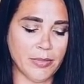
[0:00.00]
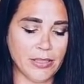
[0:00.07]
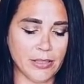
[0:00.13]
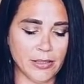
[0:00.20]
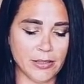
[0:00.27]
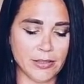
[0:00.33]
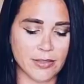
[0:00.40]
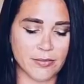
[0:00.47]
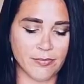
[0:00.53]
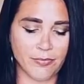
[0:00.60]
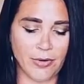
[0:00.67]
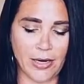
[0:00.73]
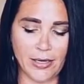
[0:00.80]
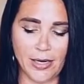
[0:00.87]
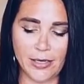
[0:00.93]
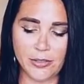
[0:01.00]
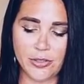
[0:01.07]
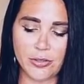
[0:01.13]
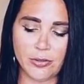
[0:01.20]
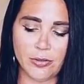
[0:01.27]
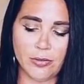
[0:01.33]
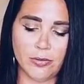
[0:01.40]
because
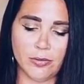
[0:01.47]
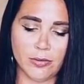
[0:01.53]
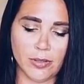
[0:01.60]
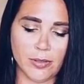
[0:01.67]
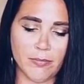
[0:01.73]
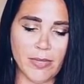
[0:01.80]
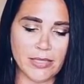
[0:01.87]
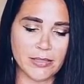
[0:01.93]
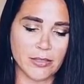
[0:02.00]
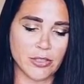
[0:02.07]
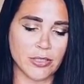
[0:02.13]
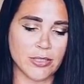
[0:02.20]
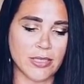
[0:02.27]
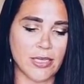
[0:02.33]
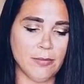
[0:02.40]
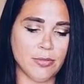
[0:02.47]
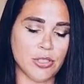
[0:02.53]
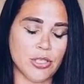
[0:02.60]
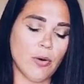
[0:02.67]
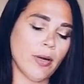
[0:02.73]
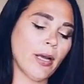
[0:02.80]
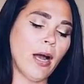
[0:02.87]
financial uh, messages keep
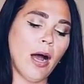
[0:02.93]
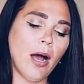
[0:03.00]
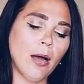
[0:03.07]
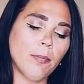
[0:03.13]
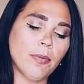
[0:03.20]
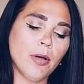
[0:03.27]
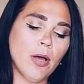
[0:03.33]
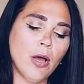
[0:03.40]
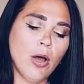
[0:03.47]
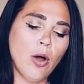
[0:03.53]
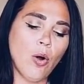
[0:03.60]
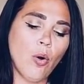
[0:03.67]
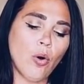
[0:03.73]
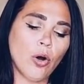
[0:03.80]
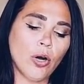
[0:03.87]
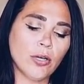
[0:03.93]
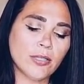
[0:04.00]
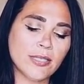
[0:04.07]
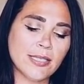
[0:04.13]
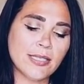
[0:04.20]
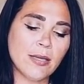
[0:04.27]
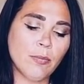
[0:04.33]
showing up or
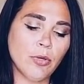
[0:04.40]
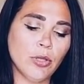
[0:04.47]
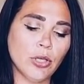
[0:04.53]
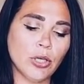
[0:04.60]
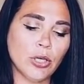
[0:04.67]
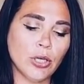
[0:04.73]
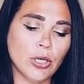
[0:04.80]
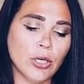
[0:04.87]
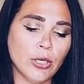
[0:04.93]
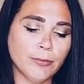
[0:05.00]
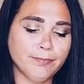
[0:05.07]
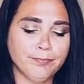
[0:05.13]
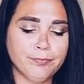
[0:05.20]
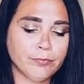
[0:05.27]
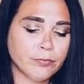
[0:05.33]
similar